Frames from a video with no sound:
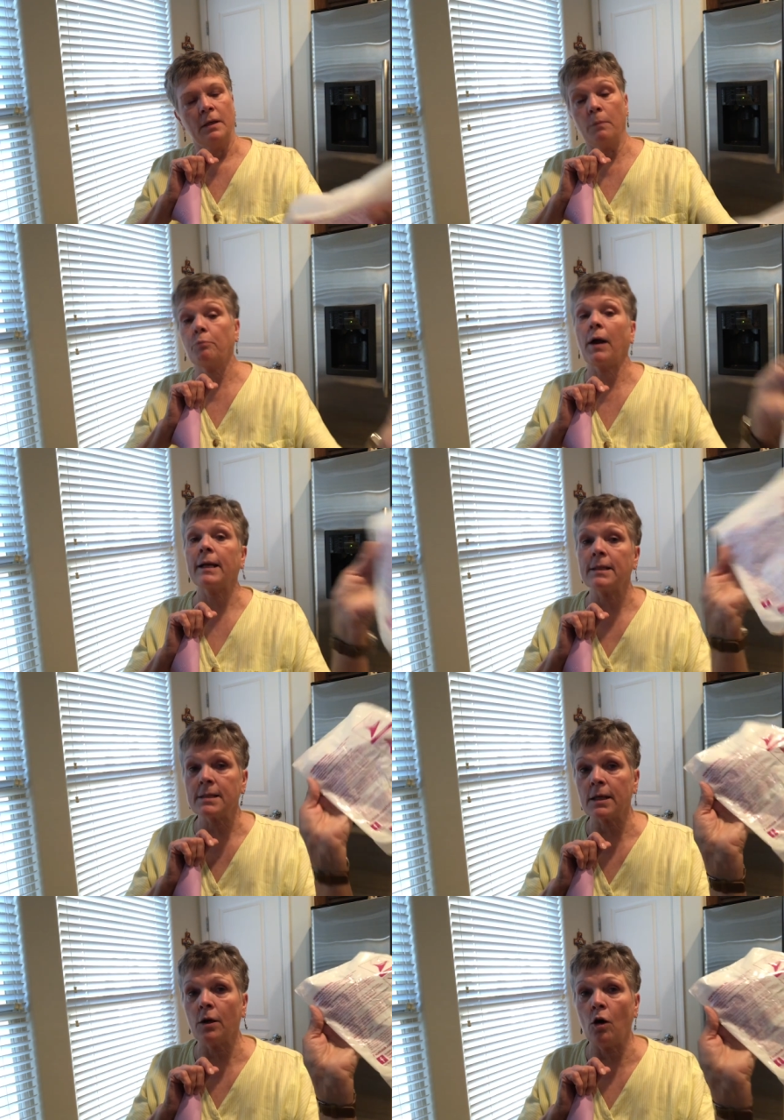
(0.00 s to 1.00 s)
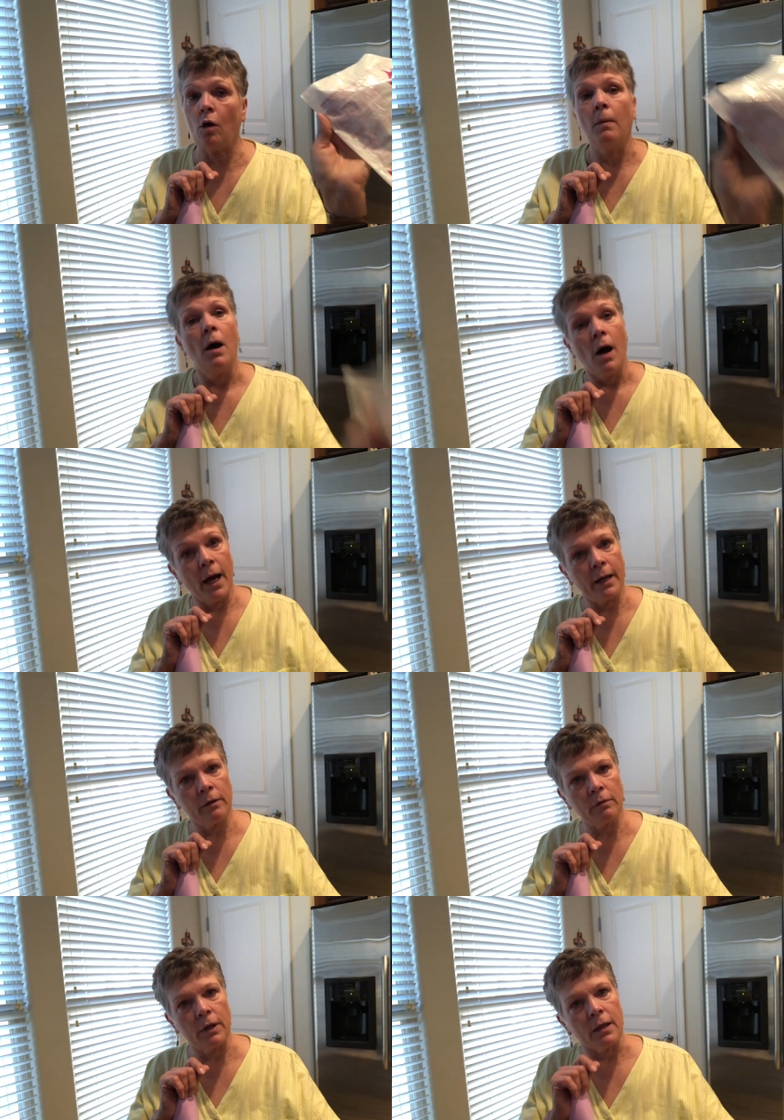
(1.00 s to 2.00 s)
And practice at home. I
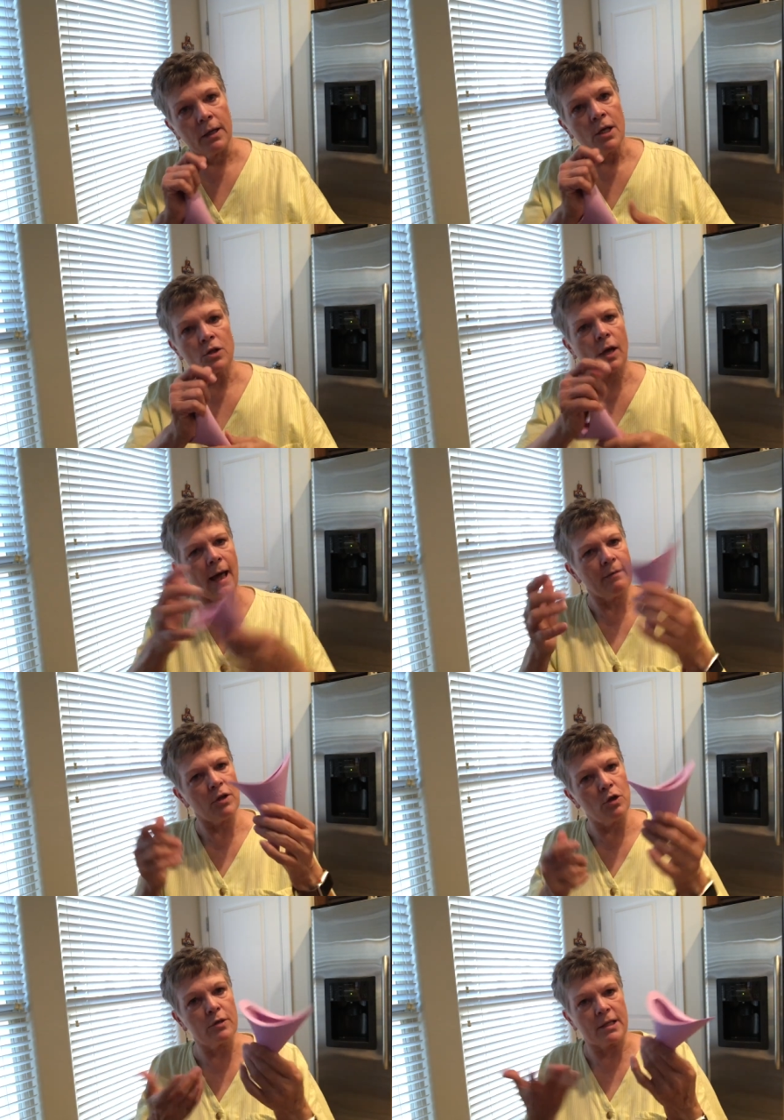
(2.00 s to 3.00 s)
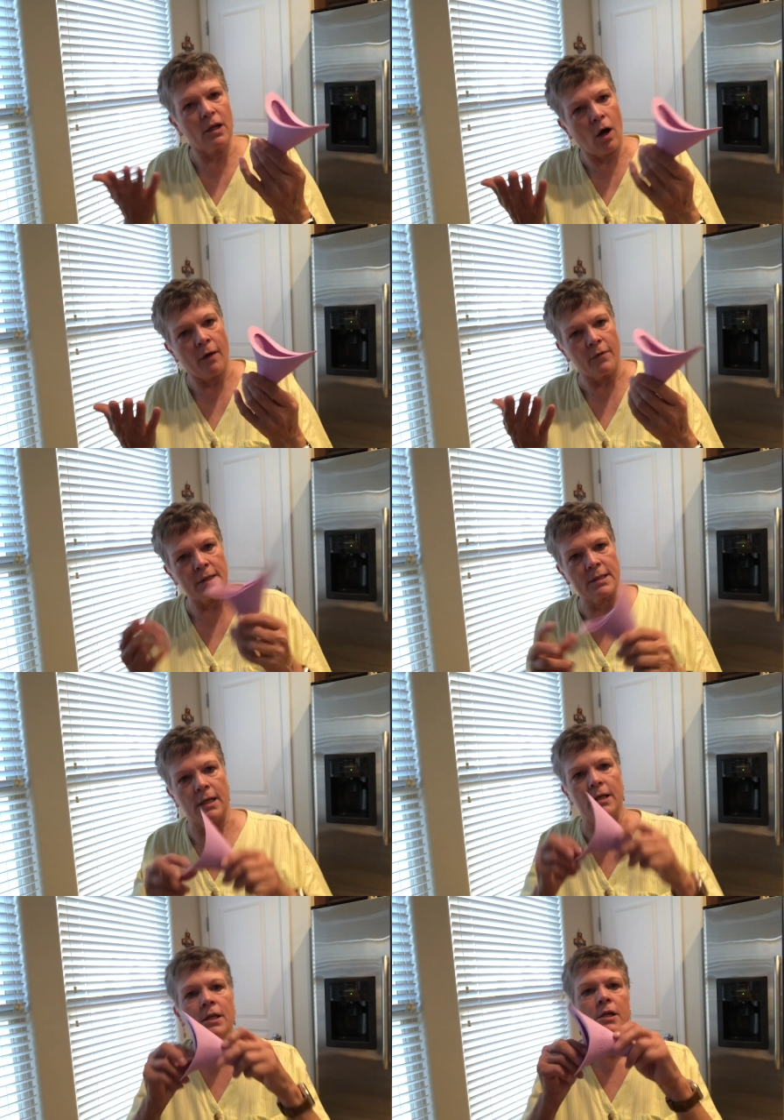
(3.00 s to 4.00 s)
agree. So I haven't used it,
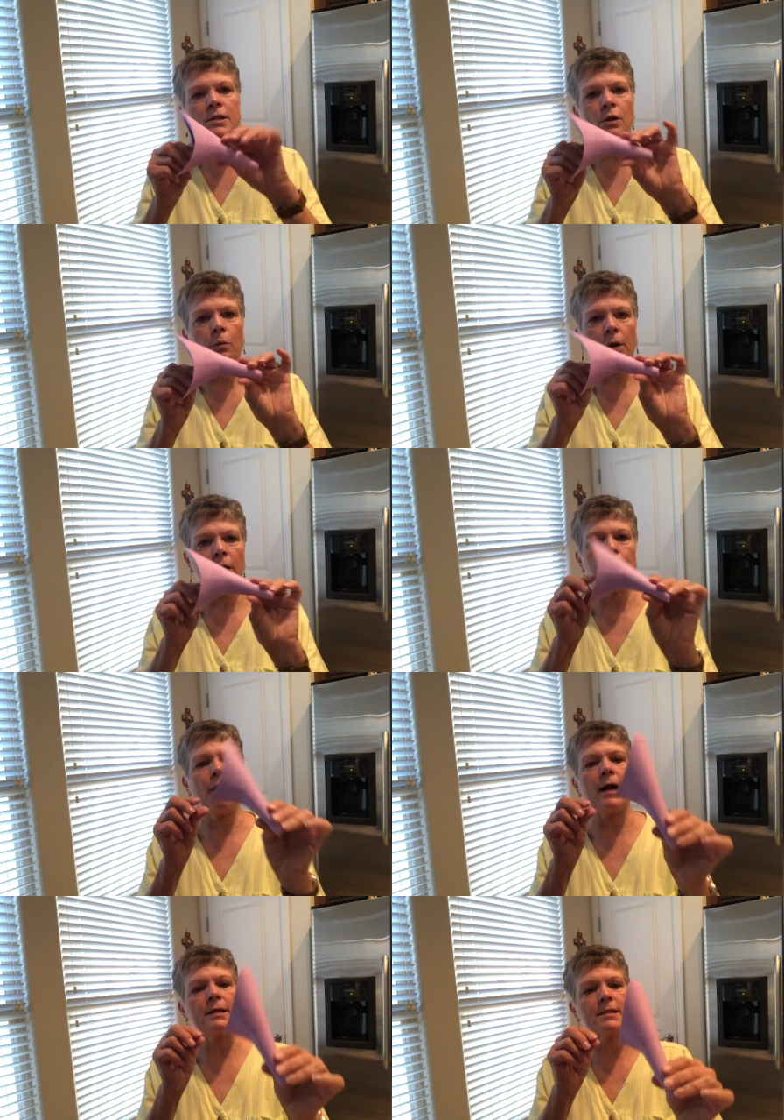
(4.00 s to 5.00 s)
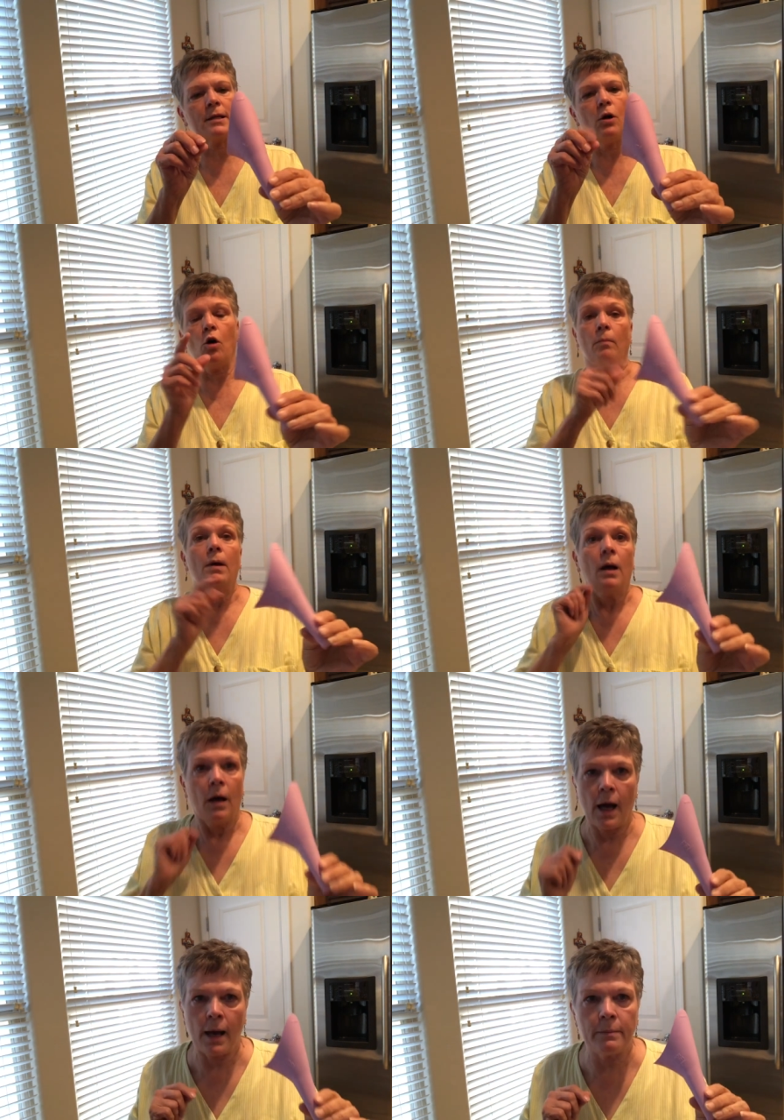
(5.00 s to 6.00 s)
obviously. So we're going to practice at home.
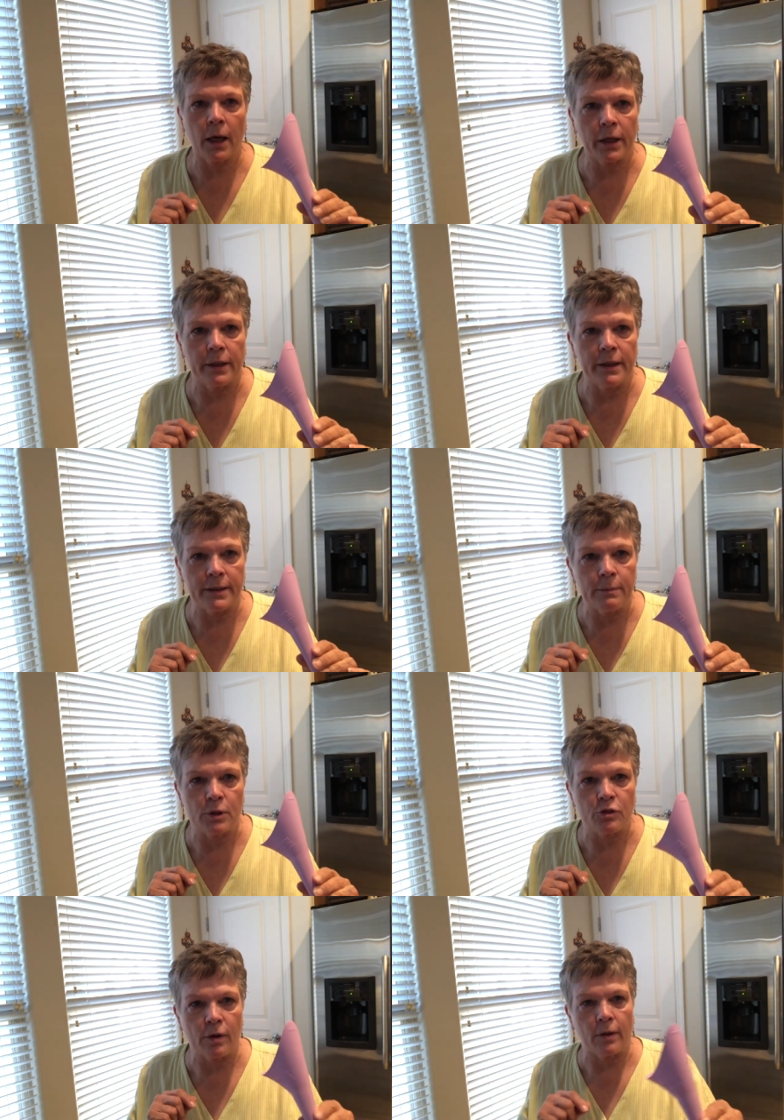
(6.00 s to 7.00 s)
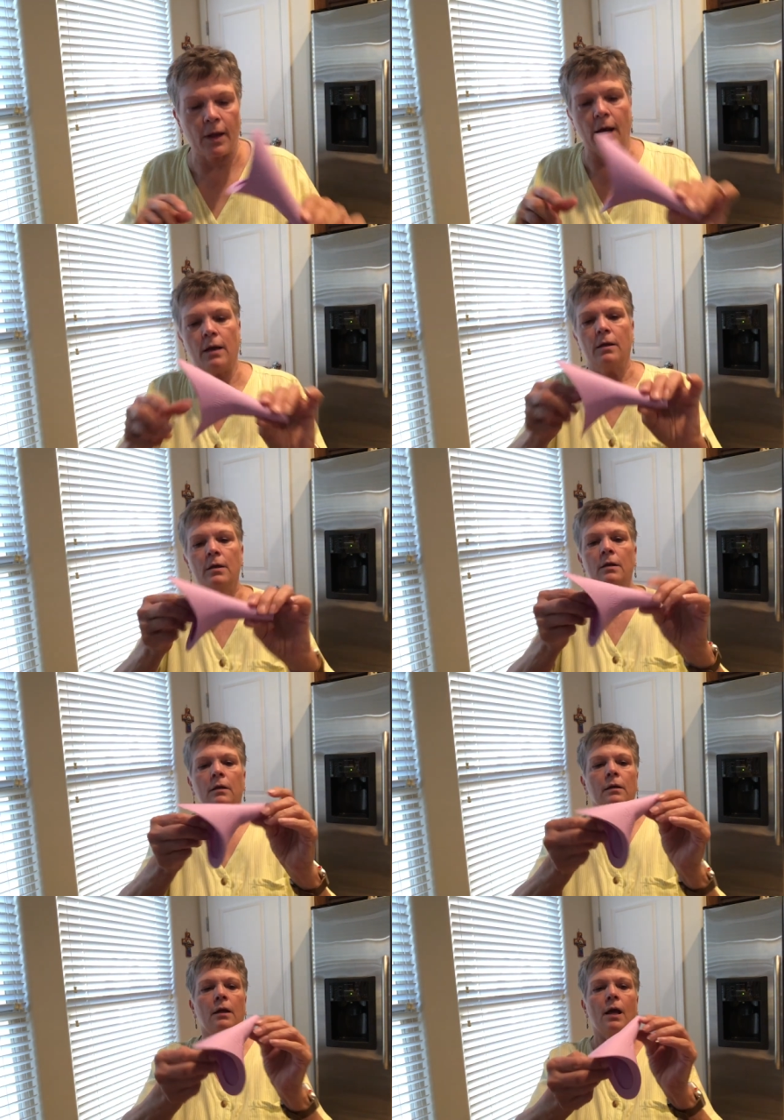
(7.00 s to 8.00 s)
I'm not going to demonstrate that.
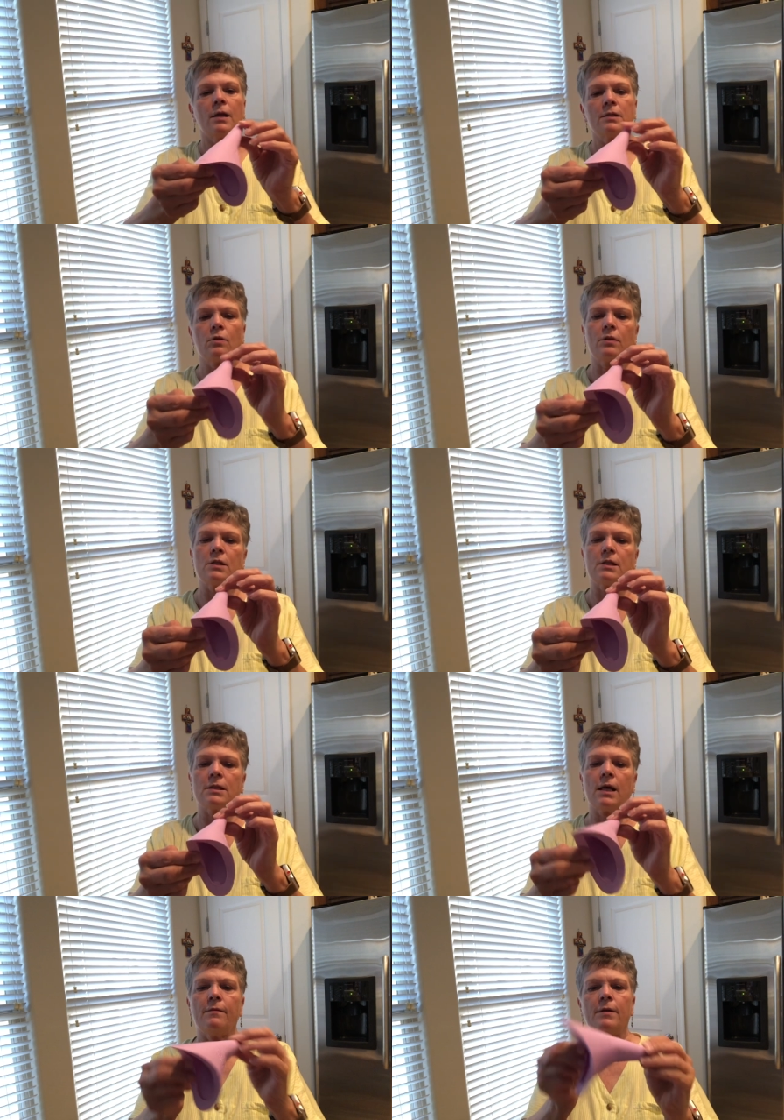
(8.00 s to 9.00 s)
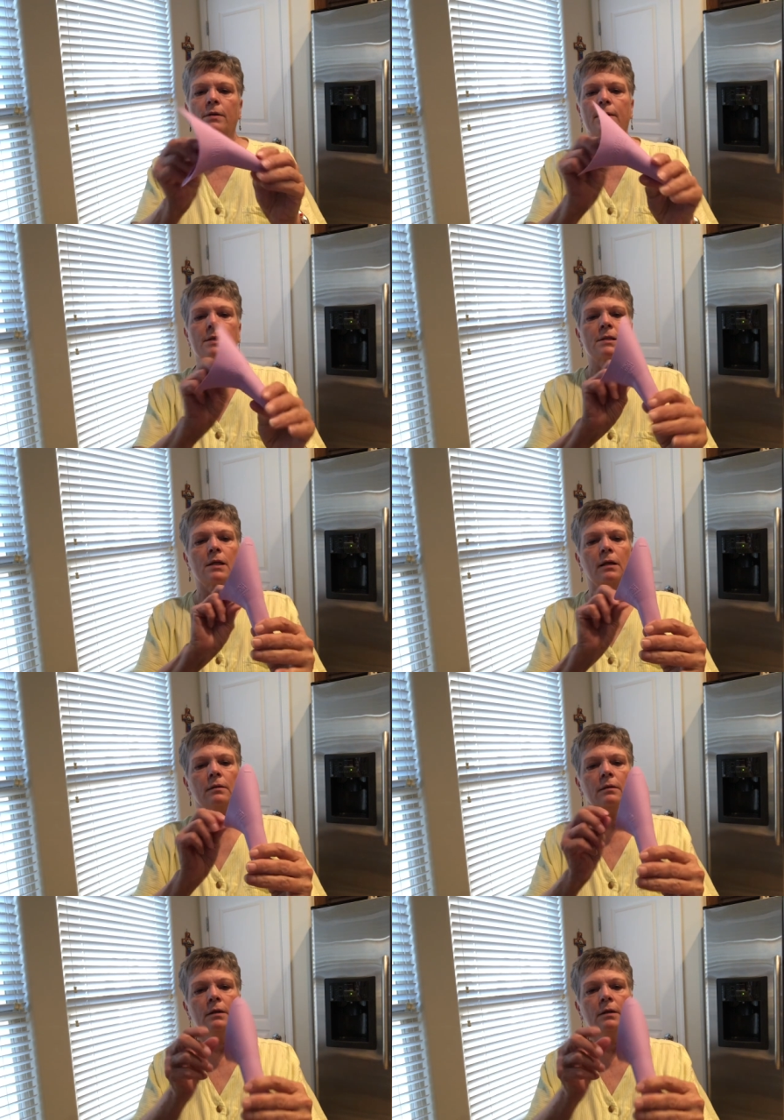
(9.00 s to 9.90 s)
Okay, so this is kind of interesting.